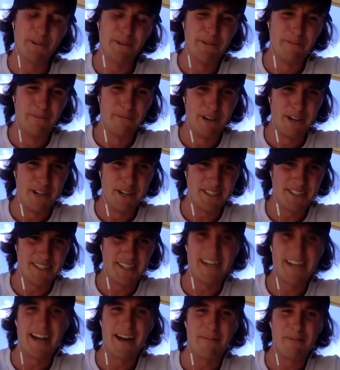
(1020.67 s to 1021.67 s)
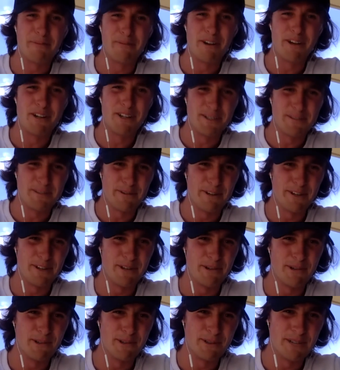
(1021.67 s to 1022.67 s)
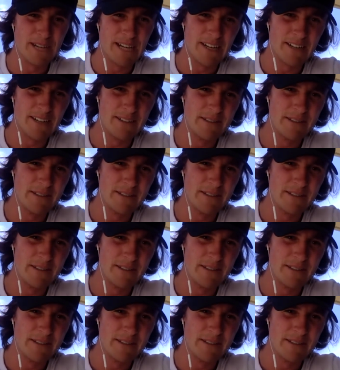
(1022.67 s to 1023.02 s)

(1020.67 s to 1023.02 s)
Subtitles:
And the bridge, Sydney Harbour Bridge, is pretty cool as well.